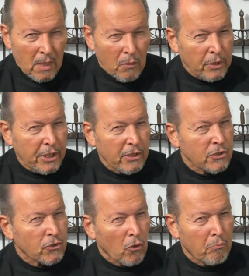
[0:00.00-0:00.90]
We need it
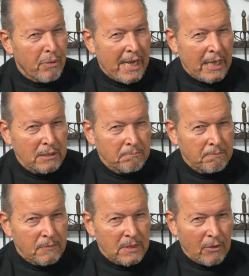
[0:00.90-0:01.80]
so bad
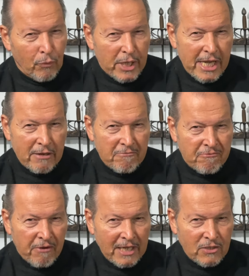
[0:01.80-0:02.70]
that if we can't
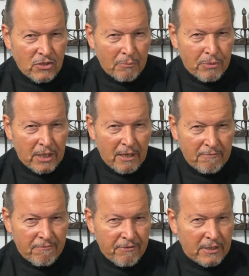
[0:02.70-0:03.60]
find something that
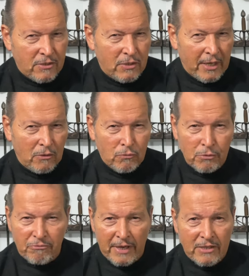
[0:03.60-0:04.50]
fits, hell, we'll
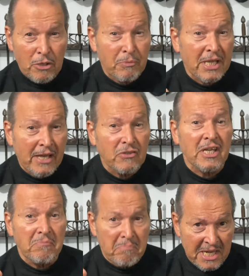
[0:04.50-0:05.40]
find something else
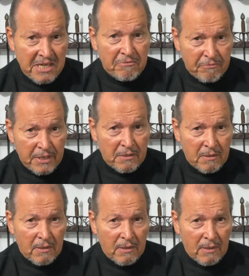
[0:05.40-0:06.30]
and make it fit.
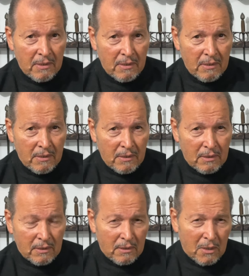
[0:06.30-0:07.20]

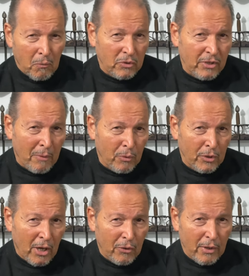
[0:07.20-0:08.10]
At one time or
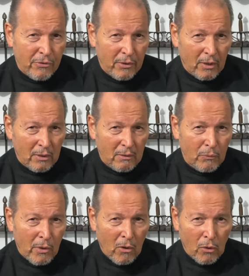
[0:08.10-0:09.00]
another, I think we
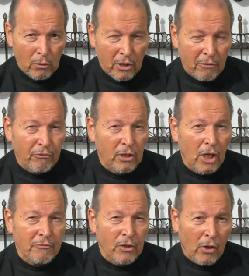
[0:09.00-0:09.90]
all go looking for
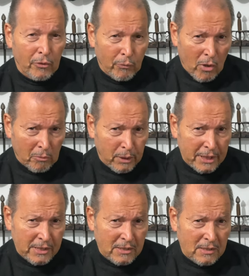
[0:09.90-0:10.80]
love in all the wrong
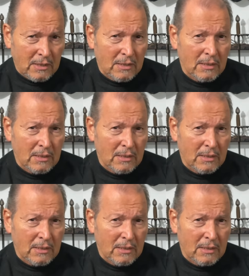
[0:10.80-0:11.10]
places.